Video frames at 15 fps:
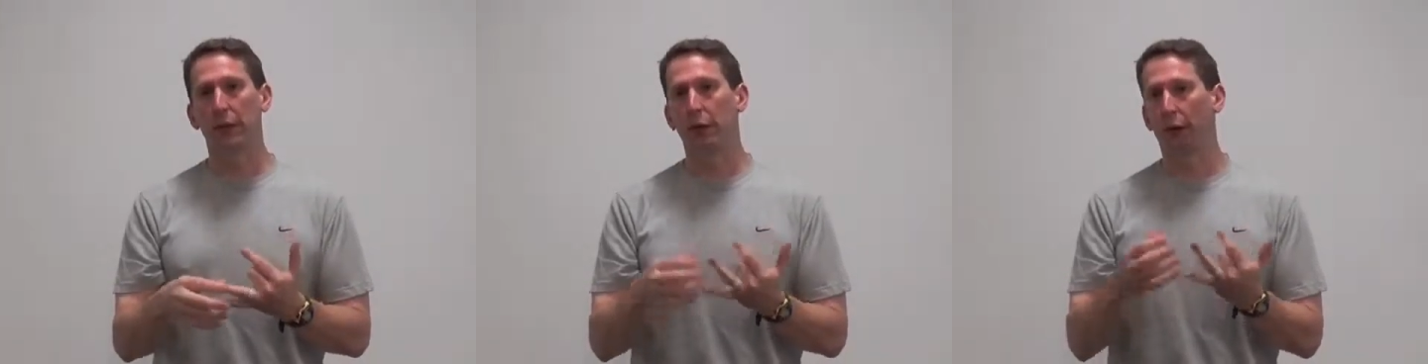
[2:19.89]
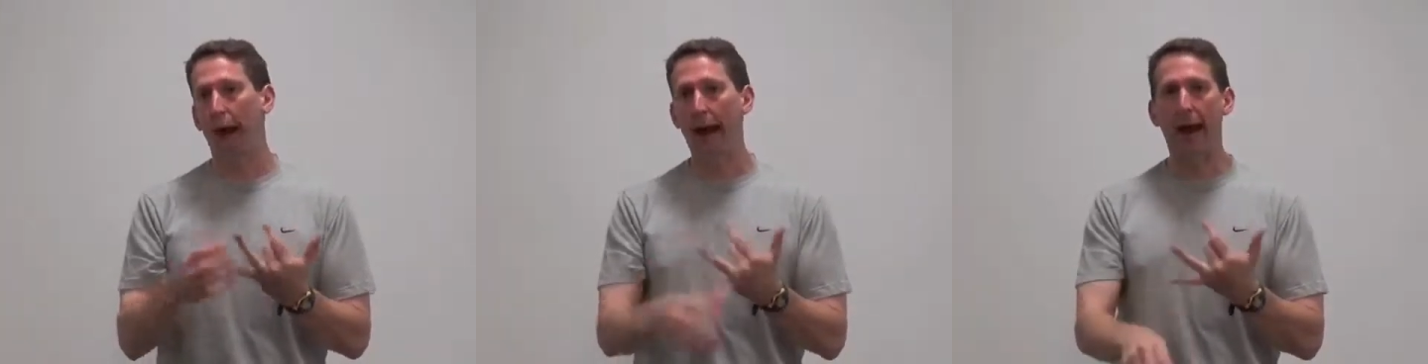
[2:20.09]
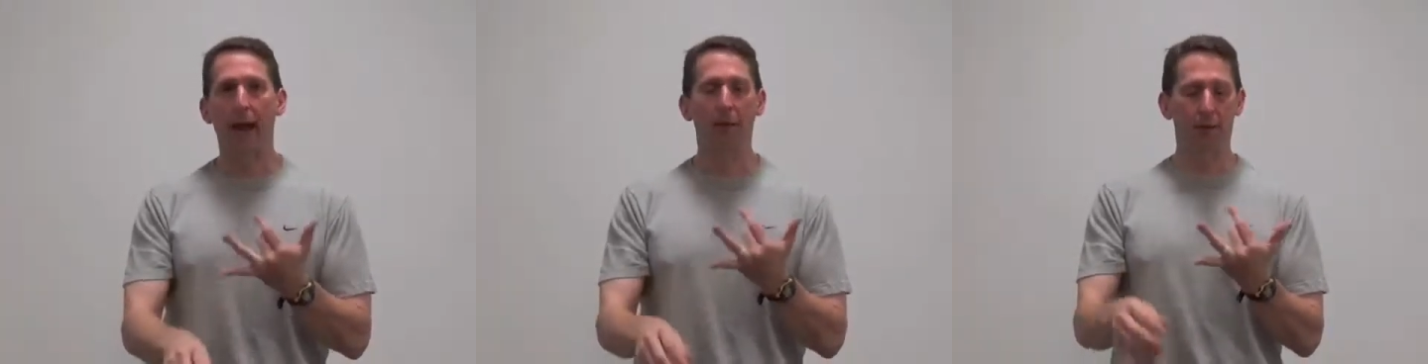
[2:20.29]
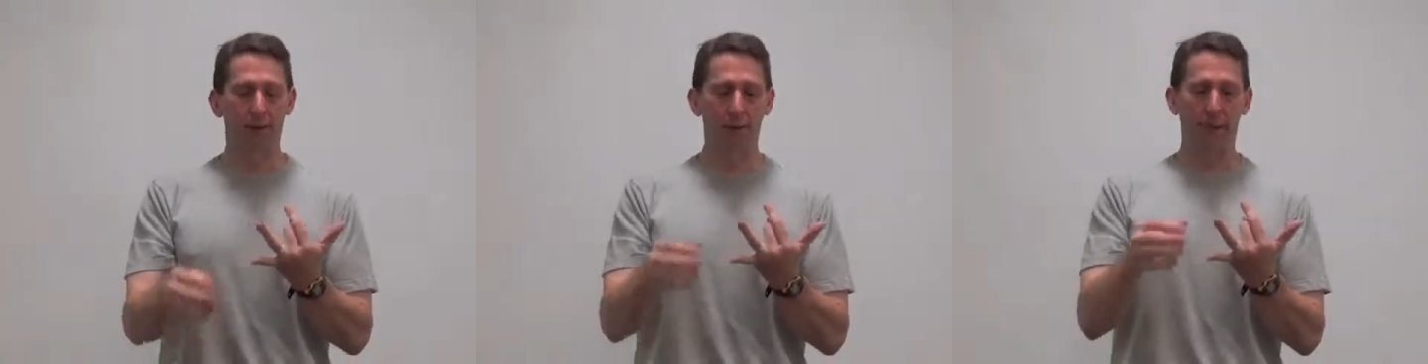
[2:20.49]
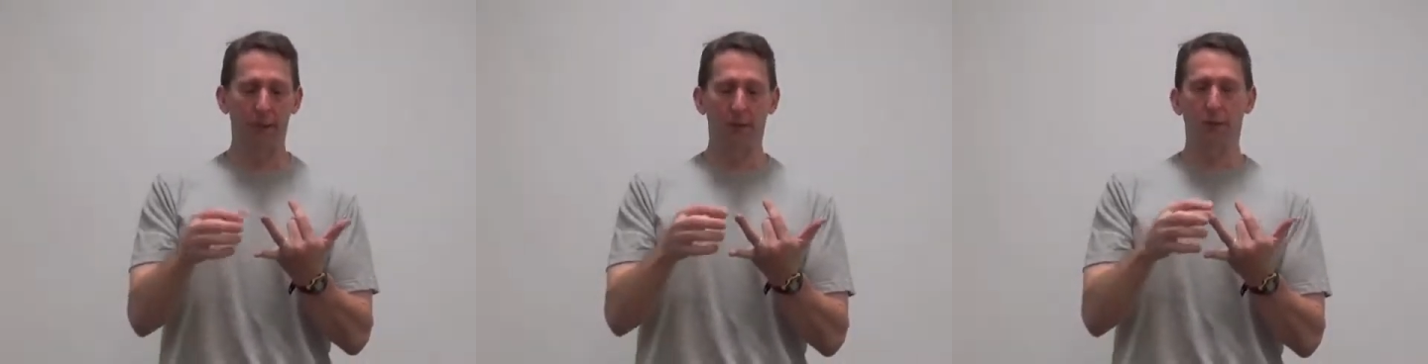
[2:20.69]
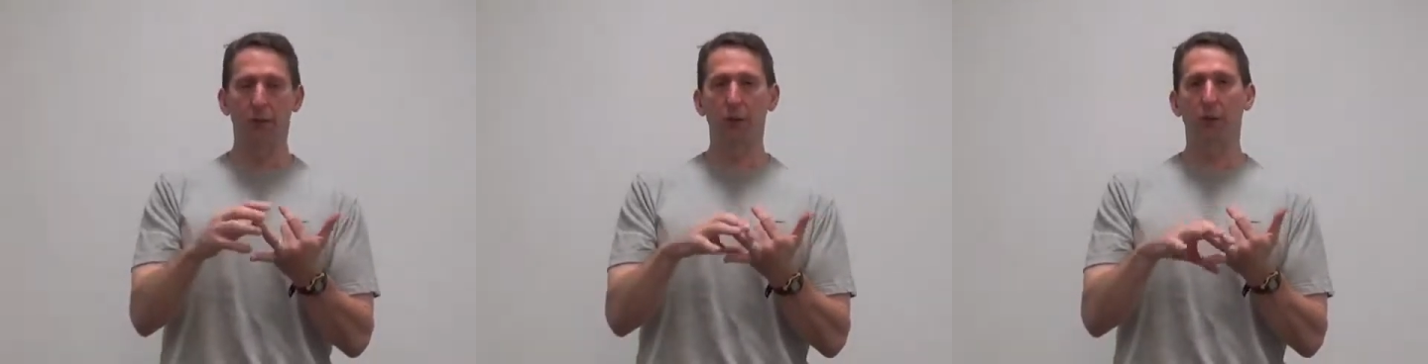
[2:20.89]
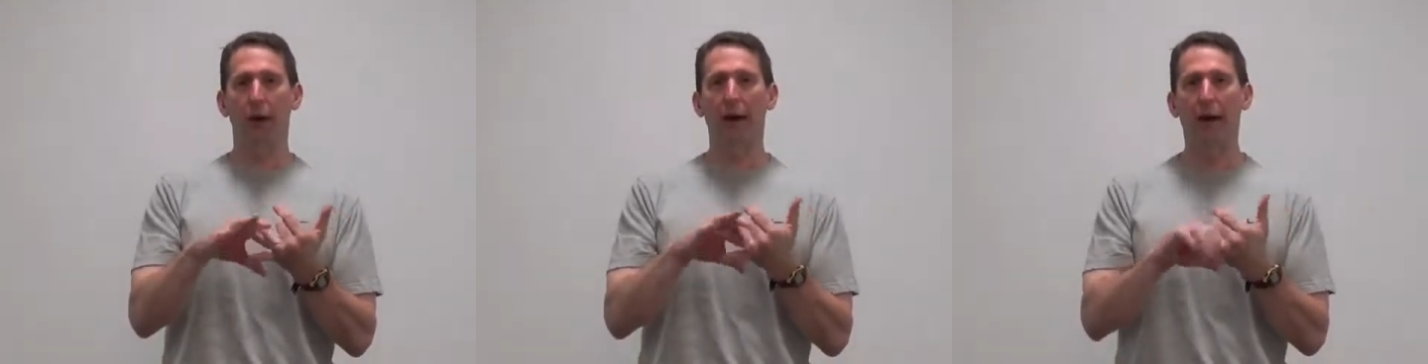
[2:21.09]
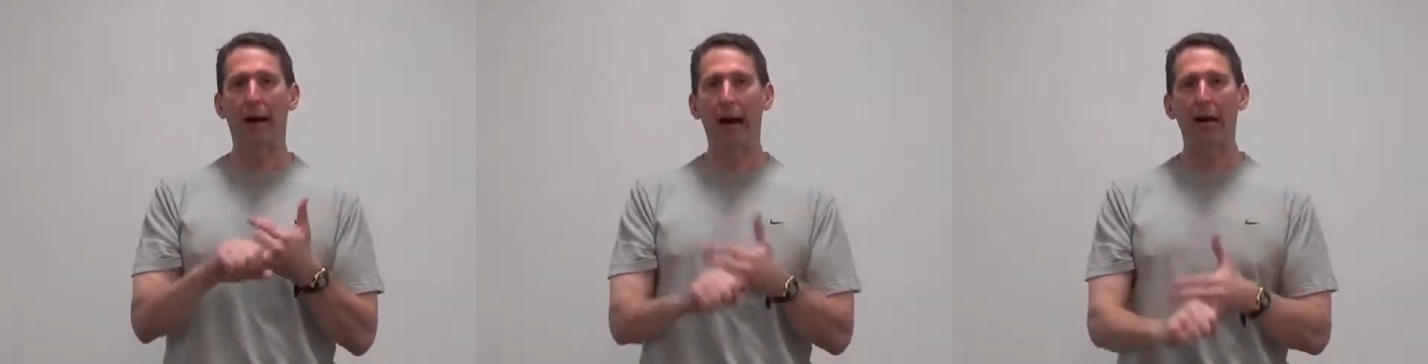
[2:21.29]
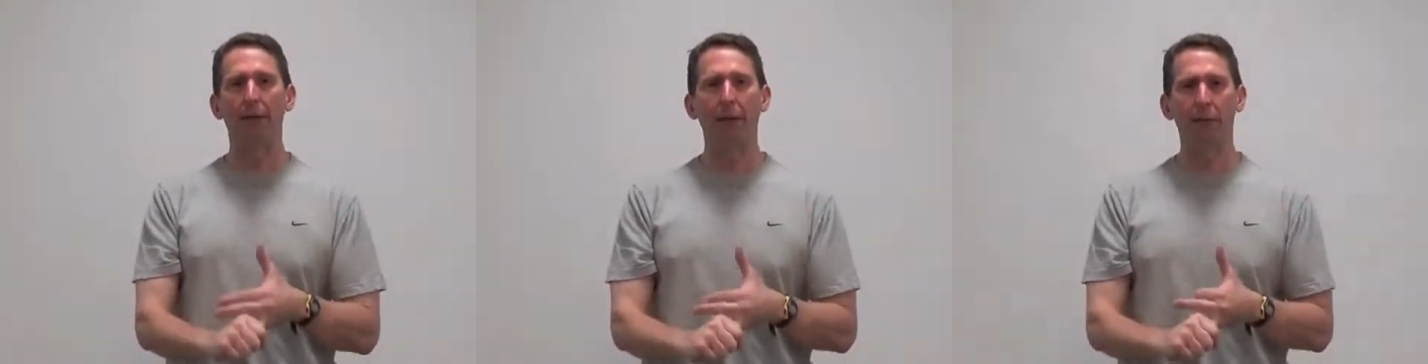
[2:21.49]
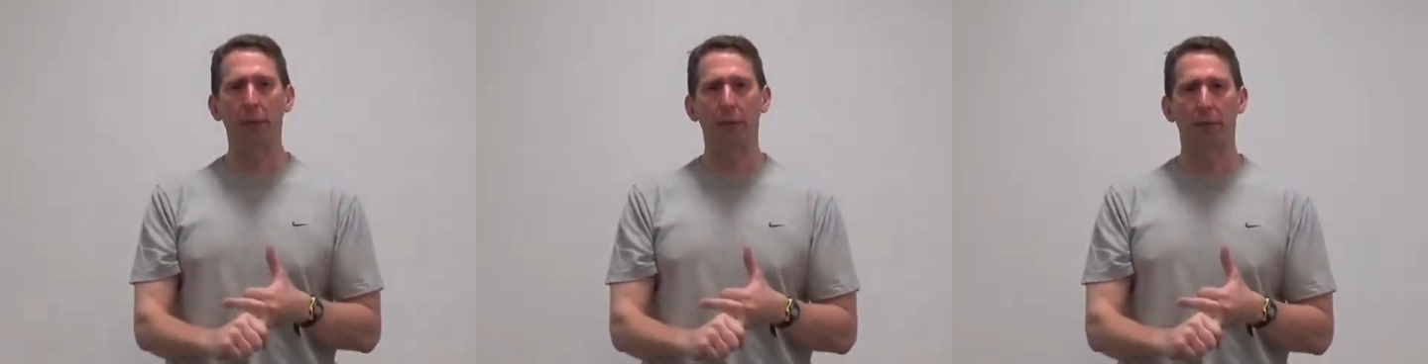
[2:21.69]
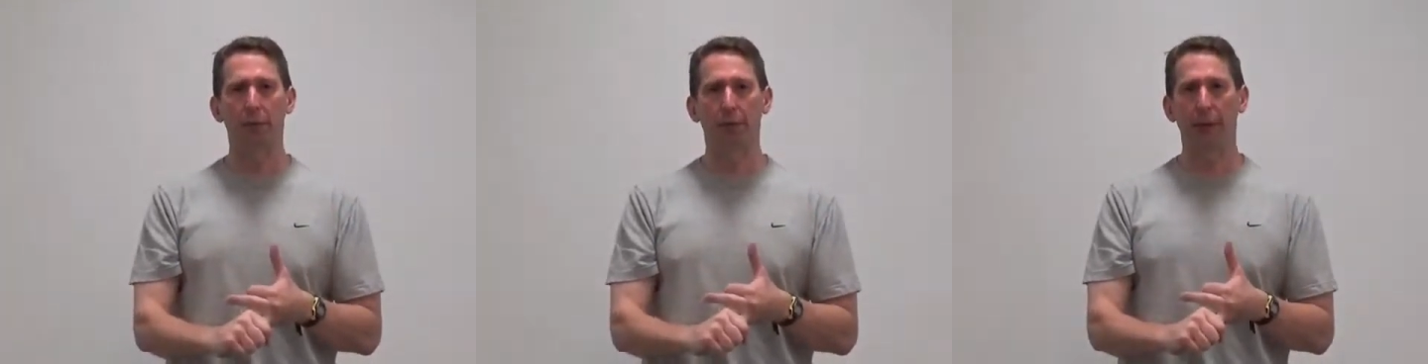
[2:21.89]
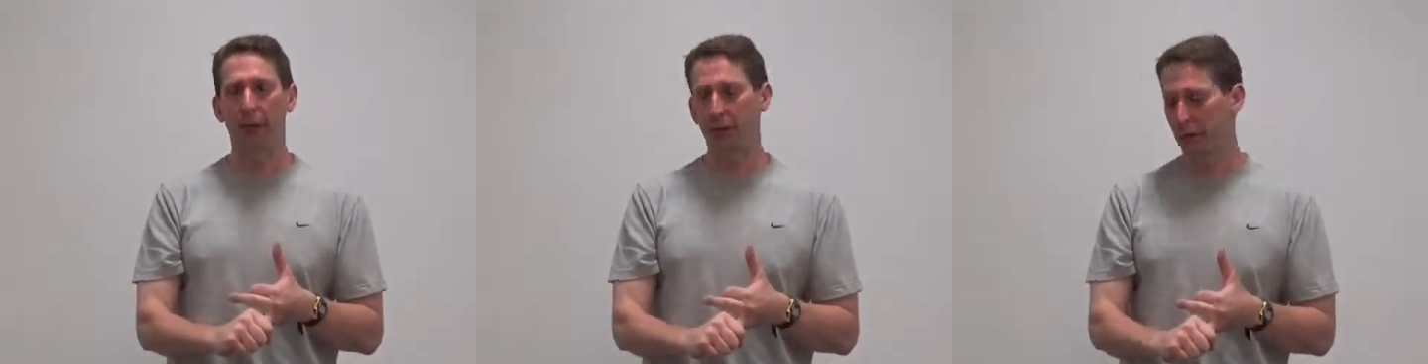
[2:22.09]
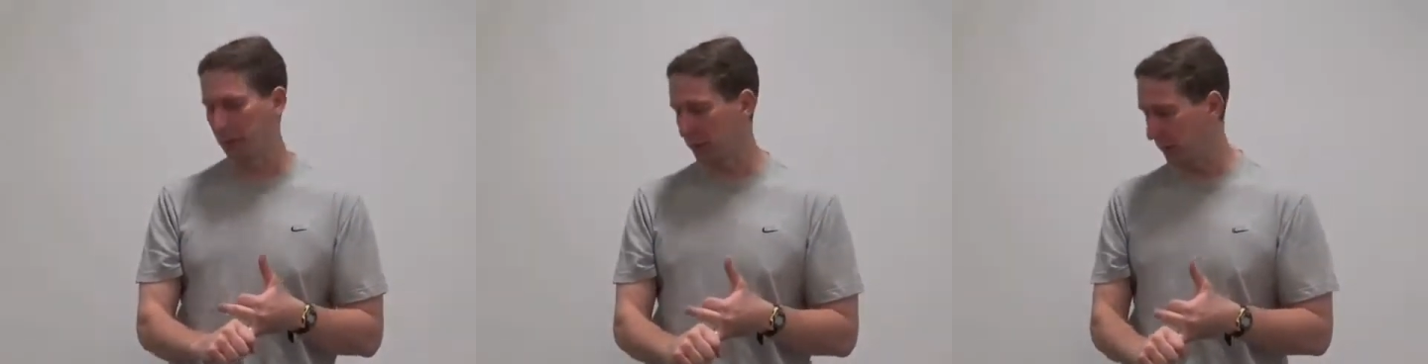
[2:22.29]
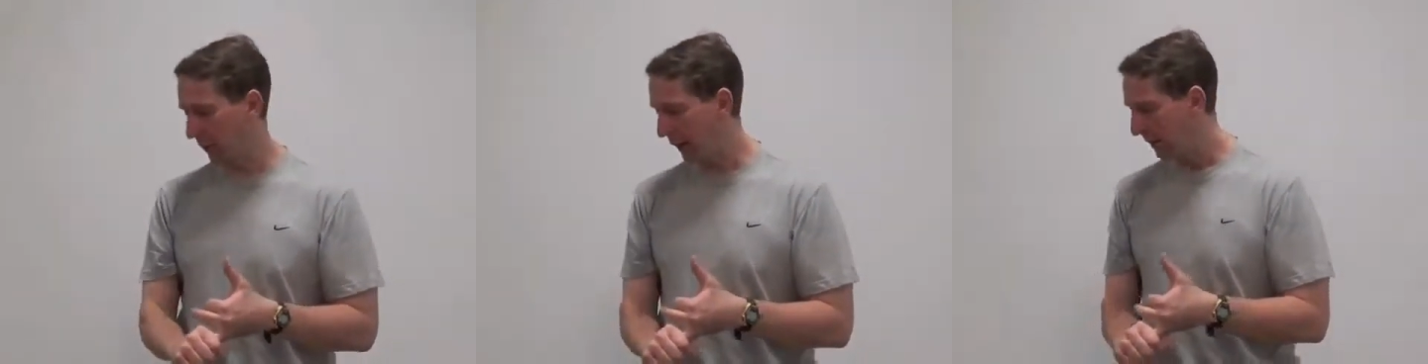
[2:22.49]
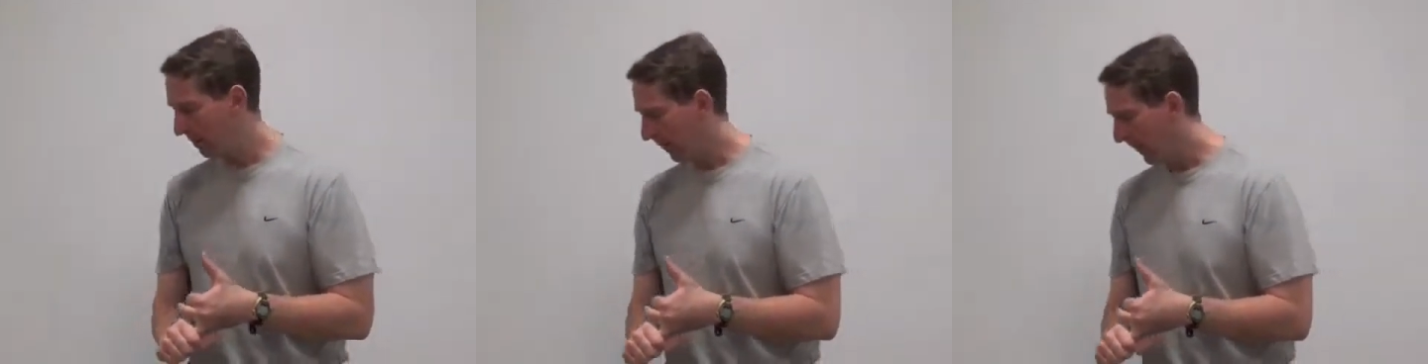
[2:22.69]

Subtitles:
your athletes, your high level professionals, right?